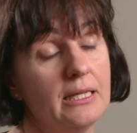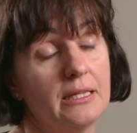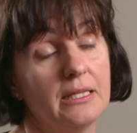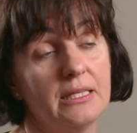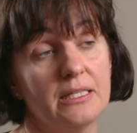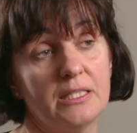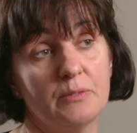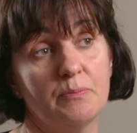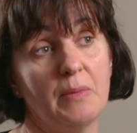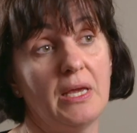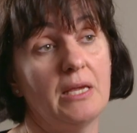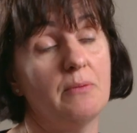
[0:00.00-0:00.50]

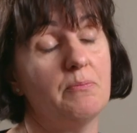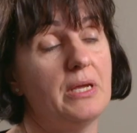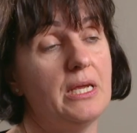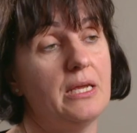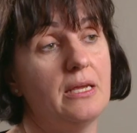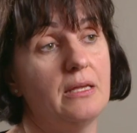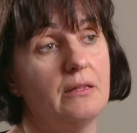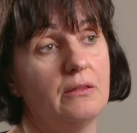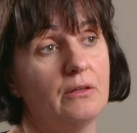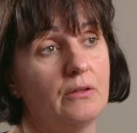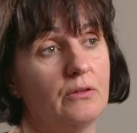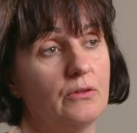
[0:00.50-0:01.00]
This may
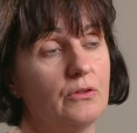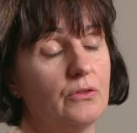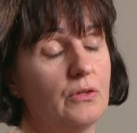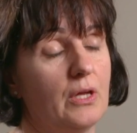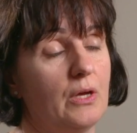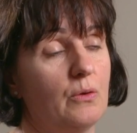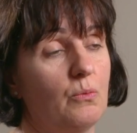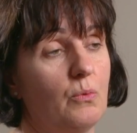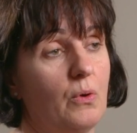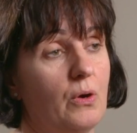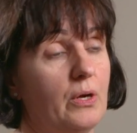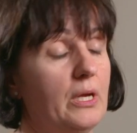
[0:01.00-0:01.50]
be that
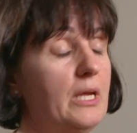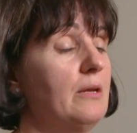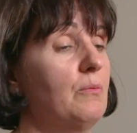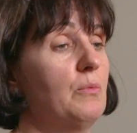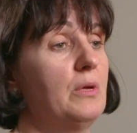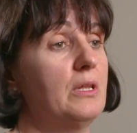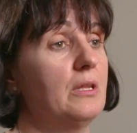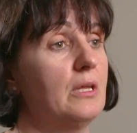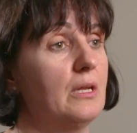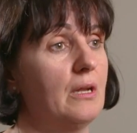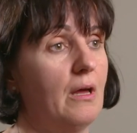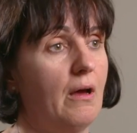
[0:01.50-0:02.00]
they're working
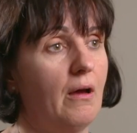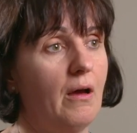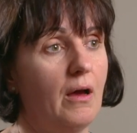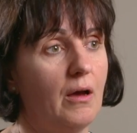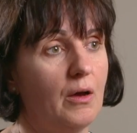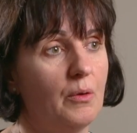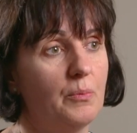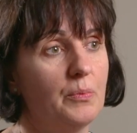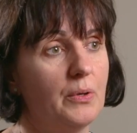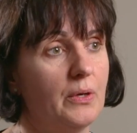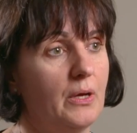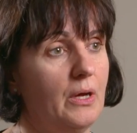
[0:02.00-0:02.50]
within a
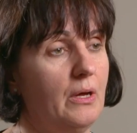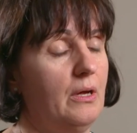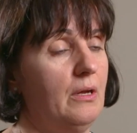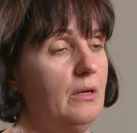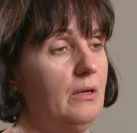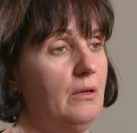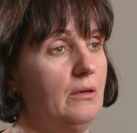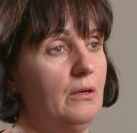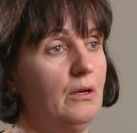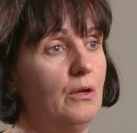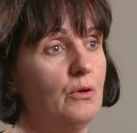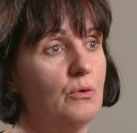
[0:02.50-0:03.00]
hub,
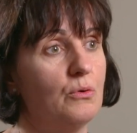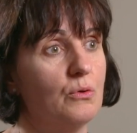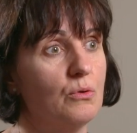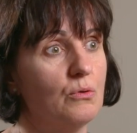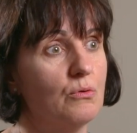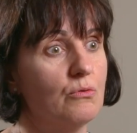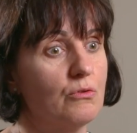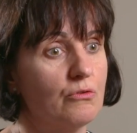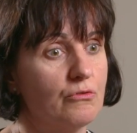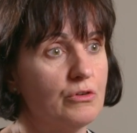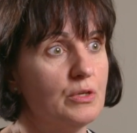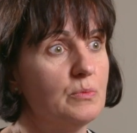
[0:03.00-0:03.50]
local
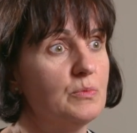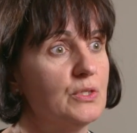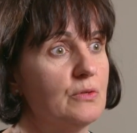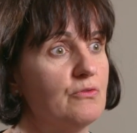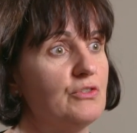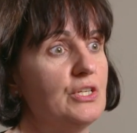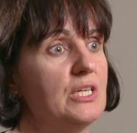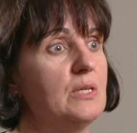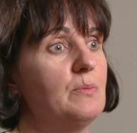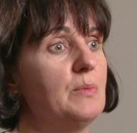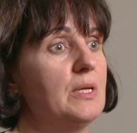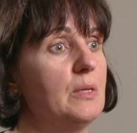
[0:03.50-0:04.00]
groups of
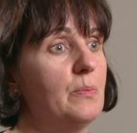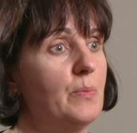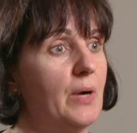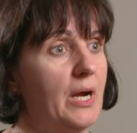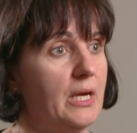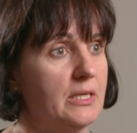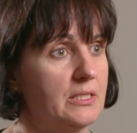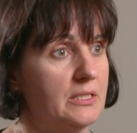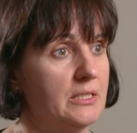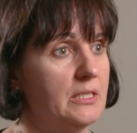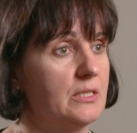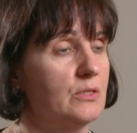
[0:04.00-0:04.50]
GP
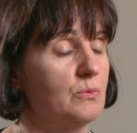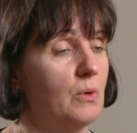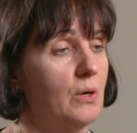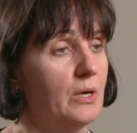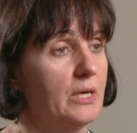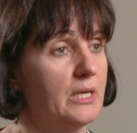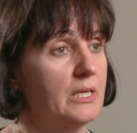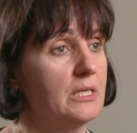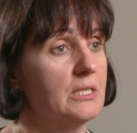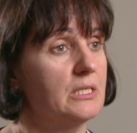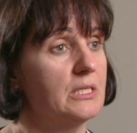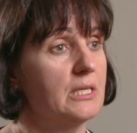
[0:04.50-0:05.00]
practices
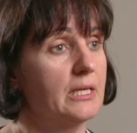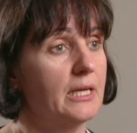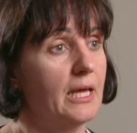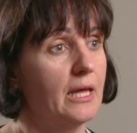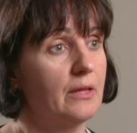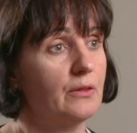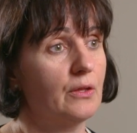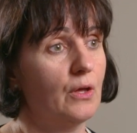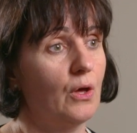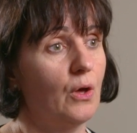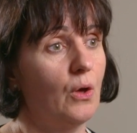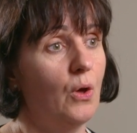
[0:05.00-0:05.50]
working
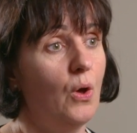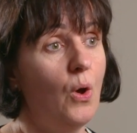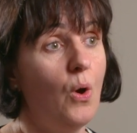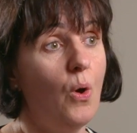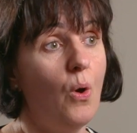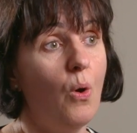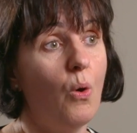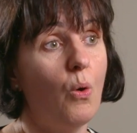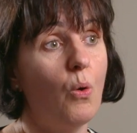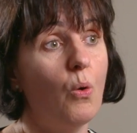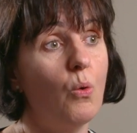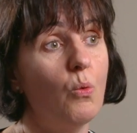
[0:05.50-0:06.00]
together,
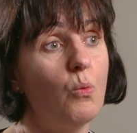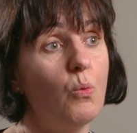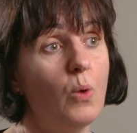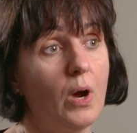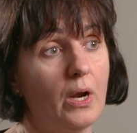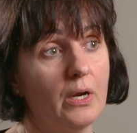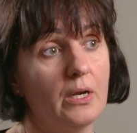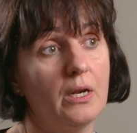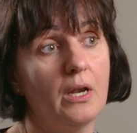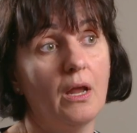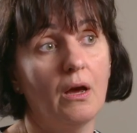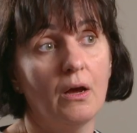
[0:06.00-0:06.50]
or
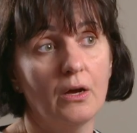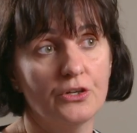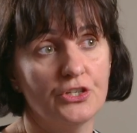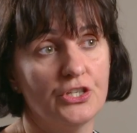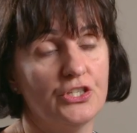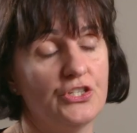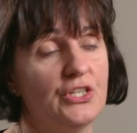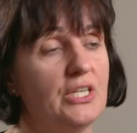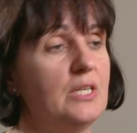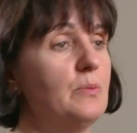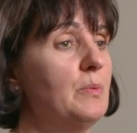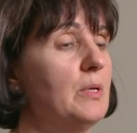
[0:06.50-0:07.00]
one
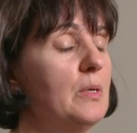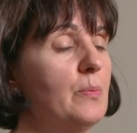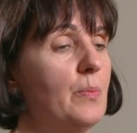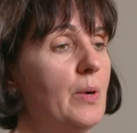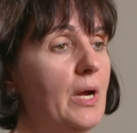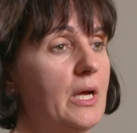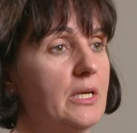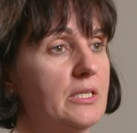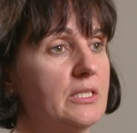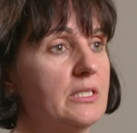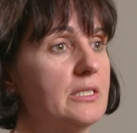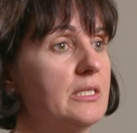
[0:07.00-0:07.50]
larger GP
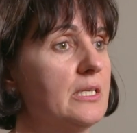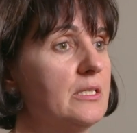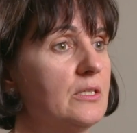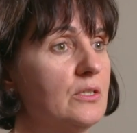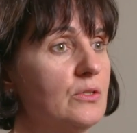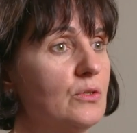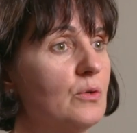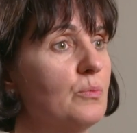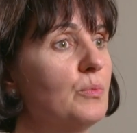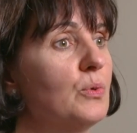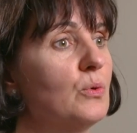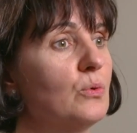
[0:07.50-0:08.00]

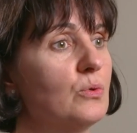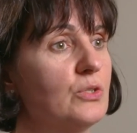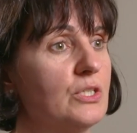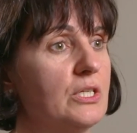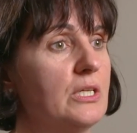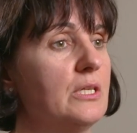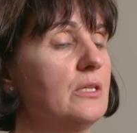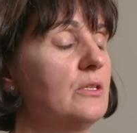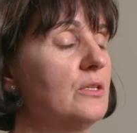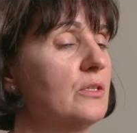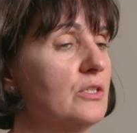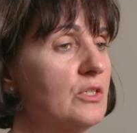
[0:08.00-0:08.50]
practices
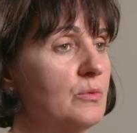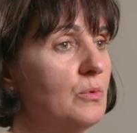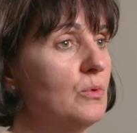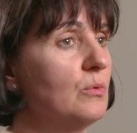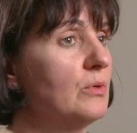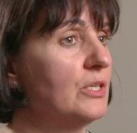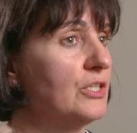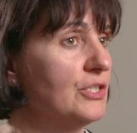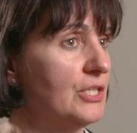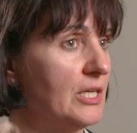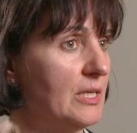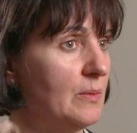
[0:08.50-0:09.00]
supporting the
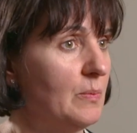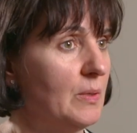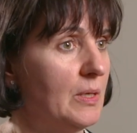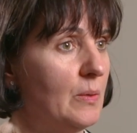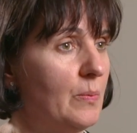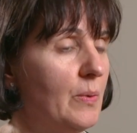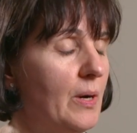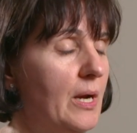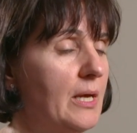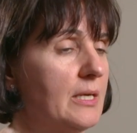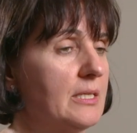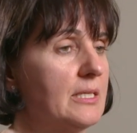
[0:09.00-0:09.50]
smaller
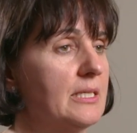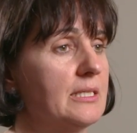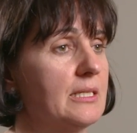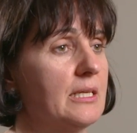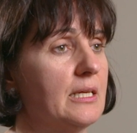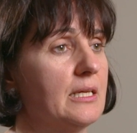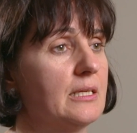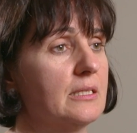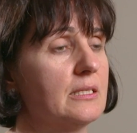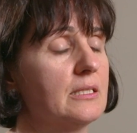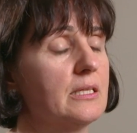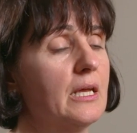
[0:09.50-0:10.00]
GP
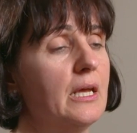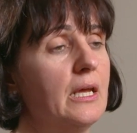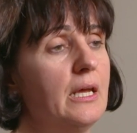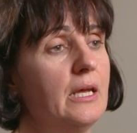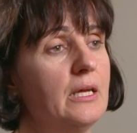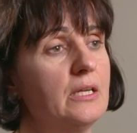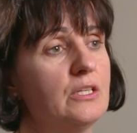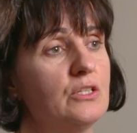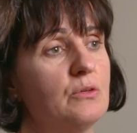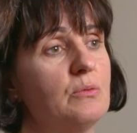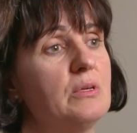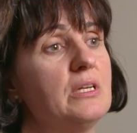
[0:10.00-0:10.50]
practices
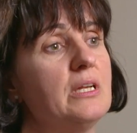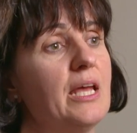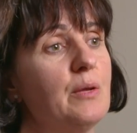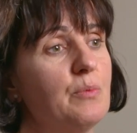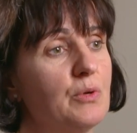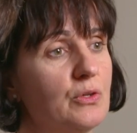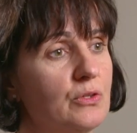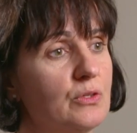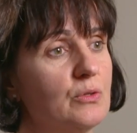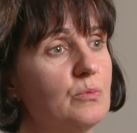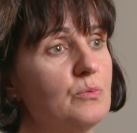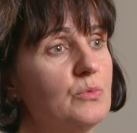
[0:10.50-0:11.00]
to
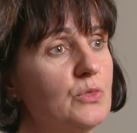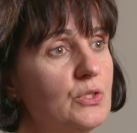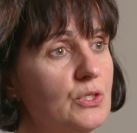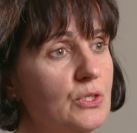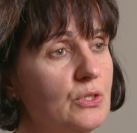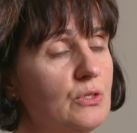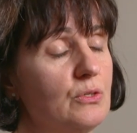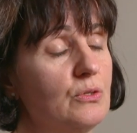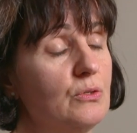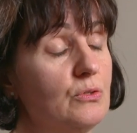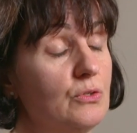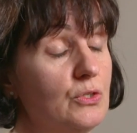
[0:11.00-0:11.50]
enable them
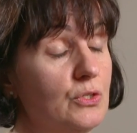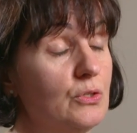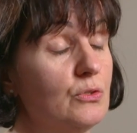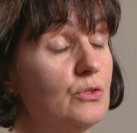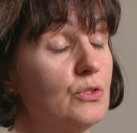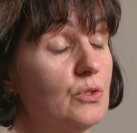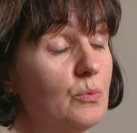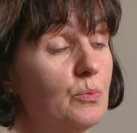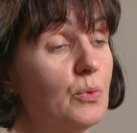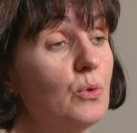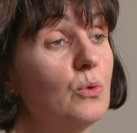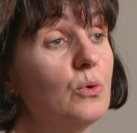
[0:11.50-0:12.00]
to
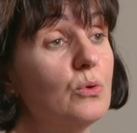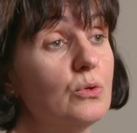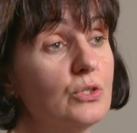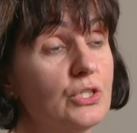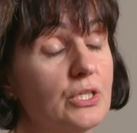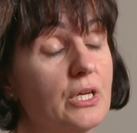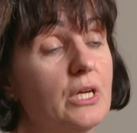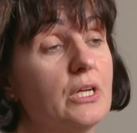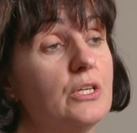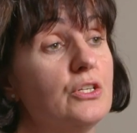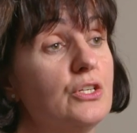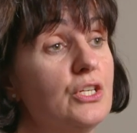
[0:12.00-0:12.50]

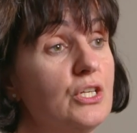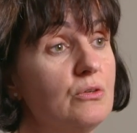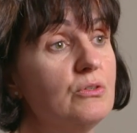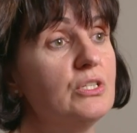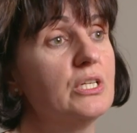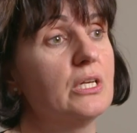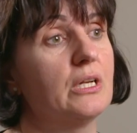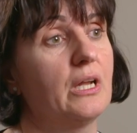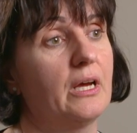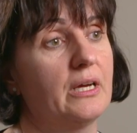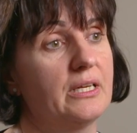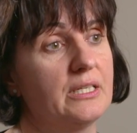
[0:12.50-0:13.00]
support and
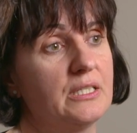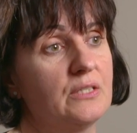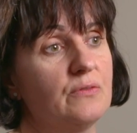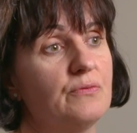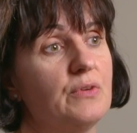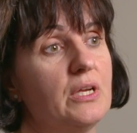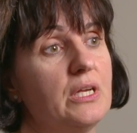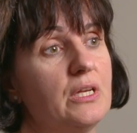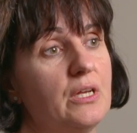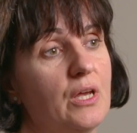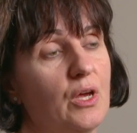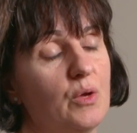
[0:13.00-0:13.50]
utilise
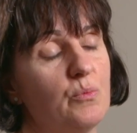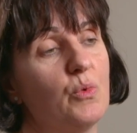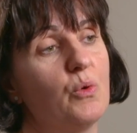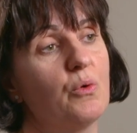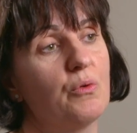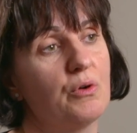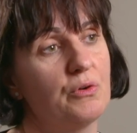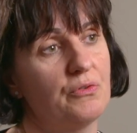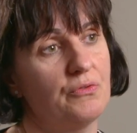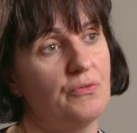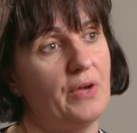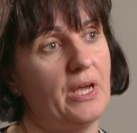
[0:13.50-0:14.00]
FeNO
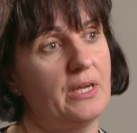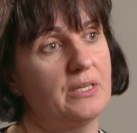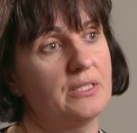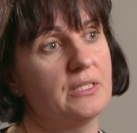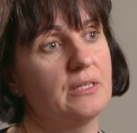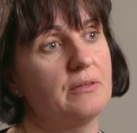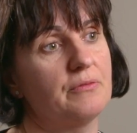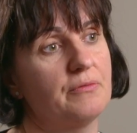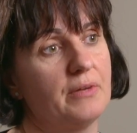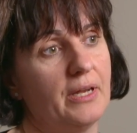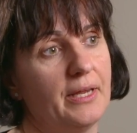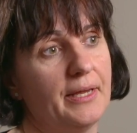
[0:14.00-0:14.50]
more
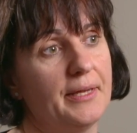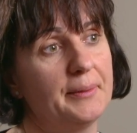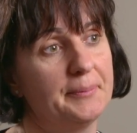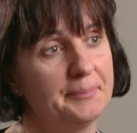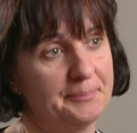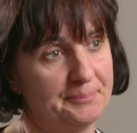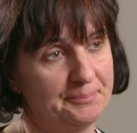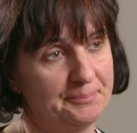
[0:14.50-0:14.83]
effectively.